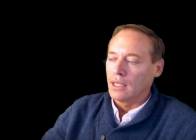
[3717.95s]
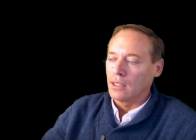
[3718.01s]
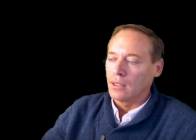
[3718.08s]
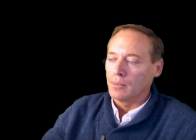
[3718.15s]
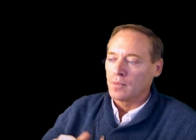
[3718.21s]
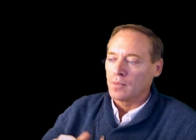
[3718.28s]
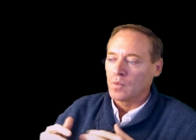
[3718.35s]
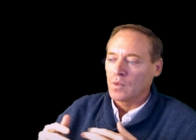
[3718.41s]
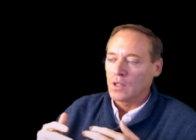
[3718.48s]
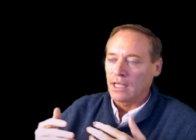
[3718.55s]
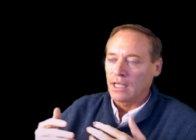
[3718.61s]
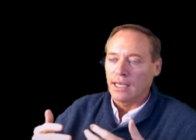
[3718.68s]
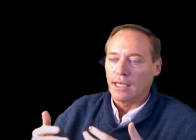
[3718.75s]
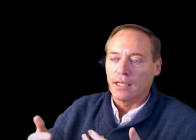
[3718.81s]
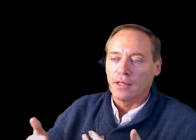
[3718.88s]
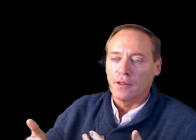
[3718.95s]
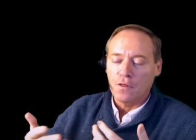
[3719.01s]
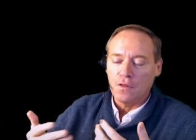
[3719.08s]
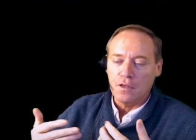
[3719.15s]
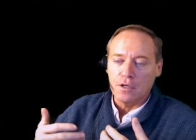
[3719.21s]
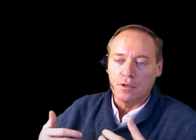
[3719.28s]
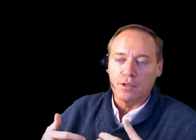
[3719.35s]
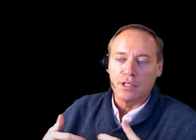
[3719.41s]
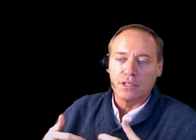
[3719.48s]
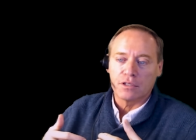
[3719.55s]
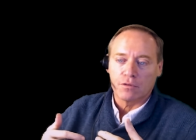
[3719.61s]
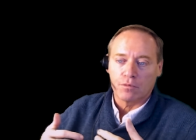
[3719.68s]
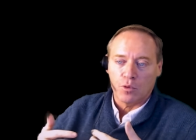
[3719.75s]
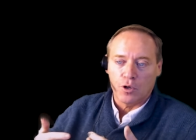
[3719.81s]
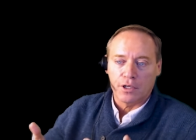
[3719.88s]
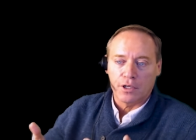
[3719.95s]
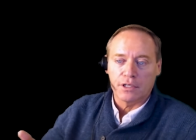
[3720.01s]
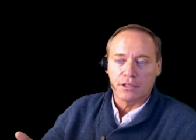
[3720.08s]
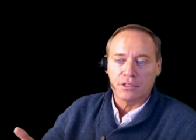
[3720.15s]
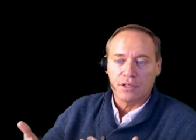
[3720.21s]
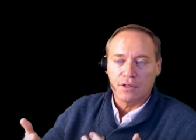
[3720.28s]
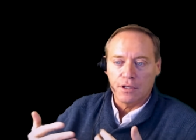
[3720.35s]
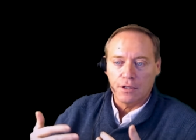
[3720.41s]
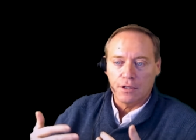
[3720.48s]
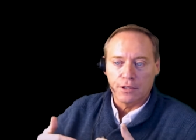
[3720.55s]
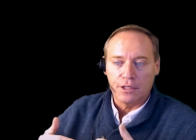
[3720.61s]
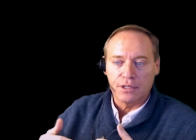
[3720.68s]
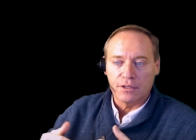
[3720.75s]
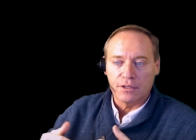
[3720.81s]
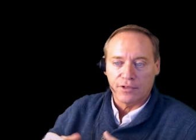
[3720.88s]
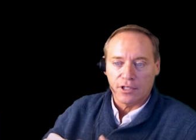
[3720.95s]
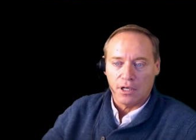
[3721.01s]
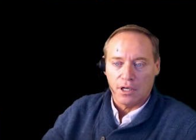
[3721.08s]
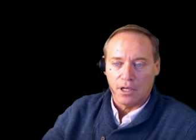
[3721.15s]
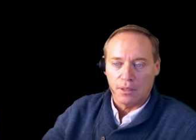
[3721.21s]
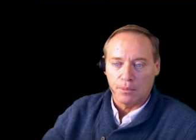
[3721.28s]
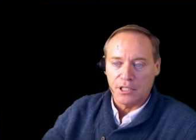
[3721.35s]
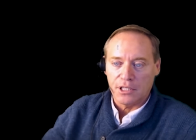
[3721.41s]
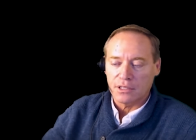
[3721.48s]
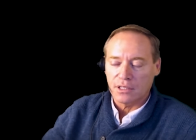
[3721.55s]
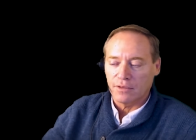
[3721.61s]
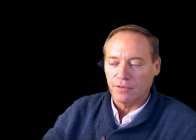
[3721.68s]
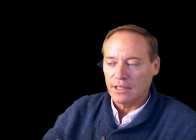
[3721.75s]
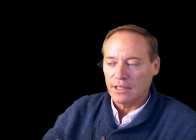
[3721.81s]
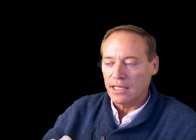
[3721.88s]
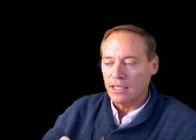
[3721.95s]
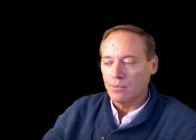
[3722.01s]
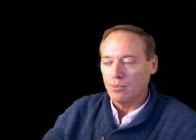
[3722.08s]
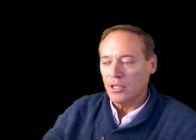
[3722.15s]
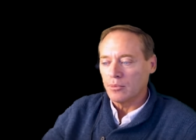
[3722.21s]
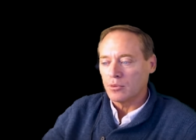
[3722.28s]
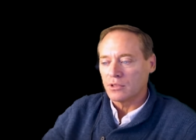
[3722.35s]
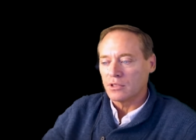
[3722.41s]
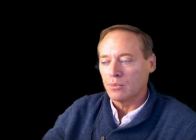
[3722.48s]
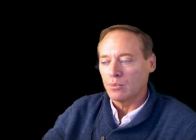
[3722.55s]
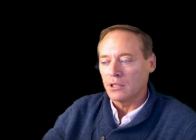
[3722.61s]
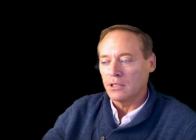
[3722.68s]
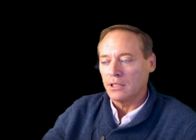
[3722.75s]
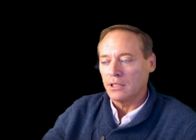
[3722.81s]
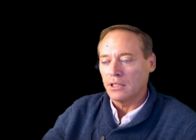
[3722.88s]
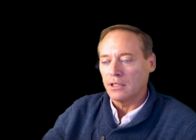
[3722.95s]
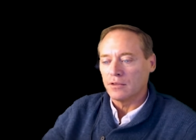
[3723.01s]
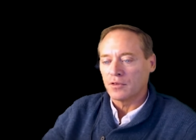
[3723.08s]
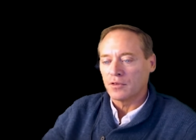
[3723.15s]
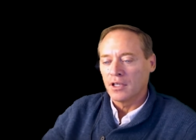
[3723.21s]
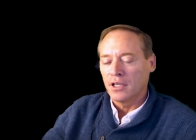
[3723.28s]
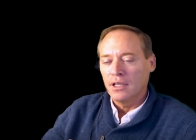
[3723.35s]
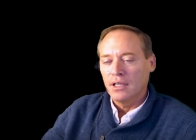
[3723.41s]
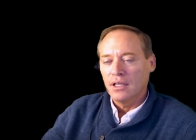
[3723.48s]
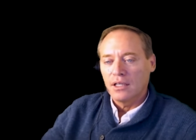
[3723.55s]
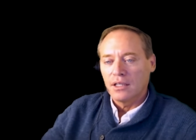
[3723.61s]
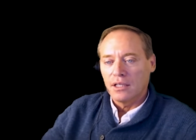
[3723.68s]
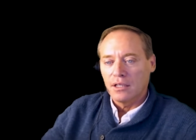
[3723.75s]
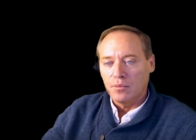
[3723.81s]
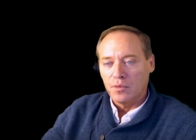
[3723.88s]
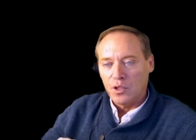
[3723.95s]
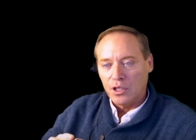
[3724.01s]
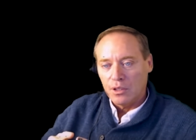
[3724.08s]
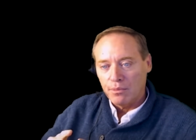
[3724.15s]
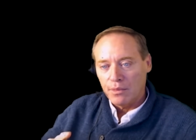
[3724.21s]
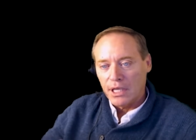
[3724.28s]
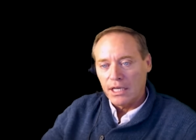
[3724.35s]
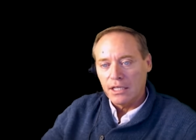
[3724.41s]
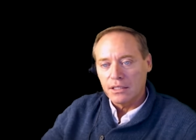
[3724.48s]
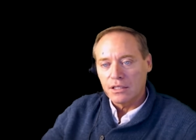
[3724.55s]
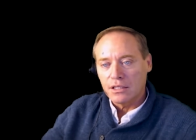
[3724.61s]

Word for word: Um, again, theories of markets, theories of economies have led people to believe that in many